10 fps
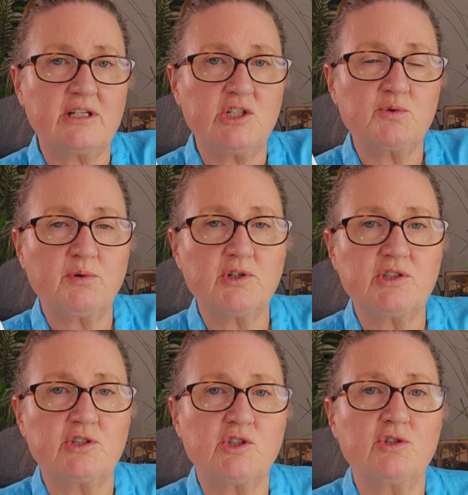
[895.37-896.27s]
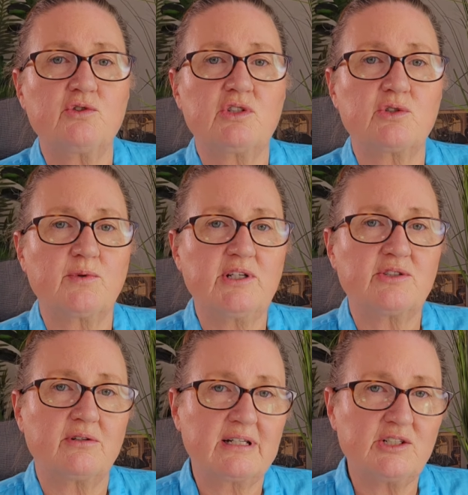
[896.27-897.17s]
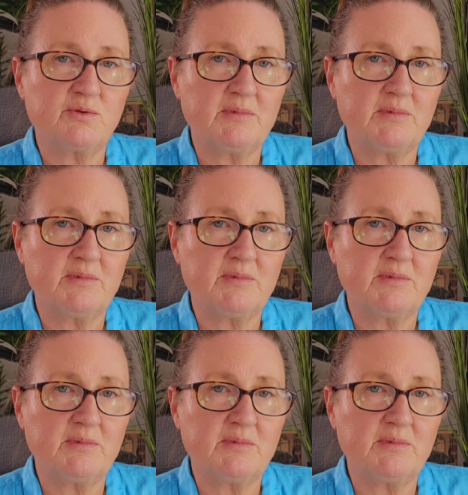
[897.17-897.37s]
Each person chooses a restaurant each